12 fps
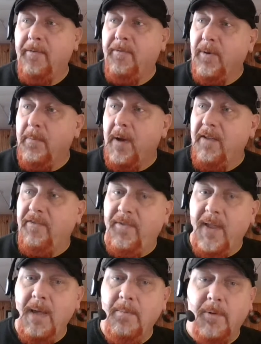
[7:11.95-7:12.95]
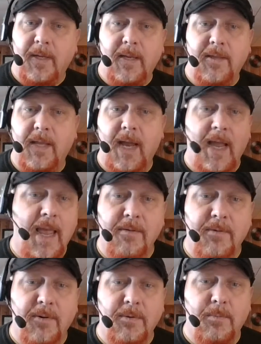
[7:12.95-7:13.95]
for my family than I
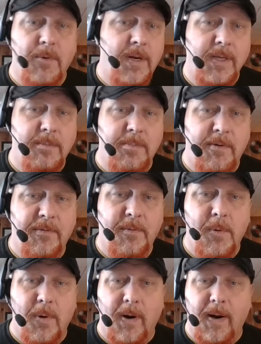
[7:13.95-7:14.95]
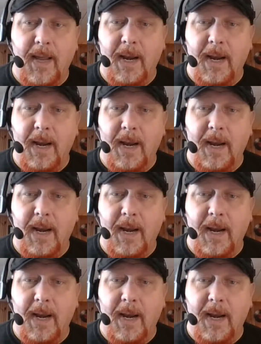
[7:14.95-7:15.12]
ever was before,